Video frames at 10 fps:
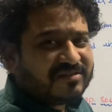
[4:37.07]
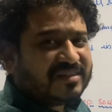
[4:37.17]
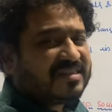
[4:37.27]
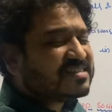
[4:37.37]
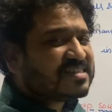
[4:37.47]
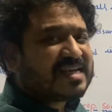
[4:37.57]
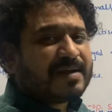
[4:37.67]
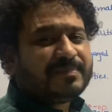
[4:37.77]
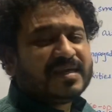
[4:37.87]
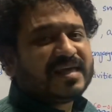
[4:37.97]
This is
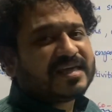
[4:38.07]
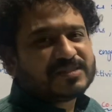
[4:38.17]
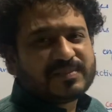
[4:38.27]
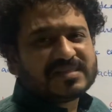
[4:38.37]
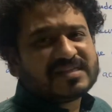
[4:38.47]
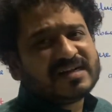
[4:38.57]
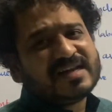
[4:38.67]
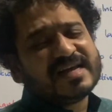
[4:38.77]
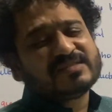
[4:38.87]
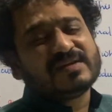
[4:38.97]
happening explicitly
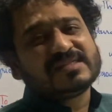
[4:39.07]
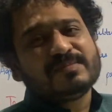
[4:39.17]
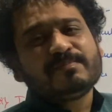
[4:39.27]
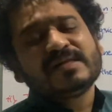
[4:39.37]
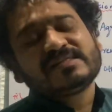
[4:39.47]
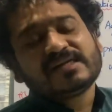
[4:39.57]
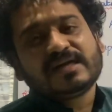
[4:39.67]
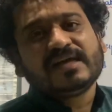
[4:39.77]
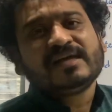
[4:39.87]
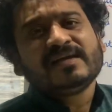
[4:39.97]
as well as
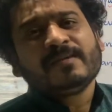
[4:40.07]
implicitly.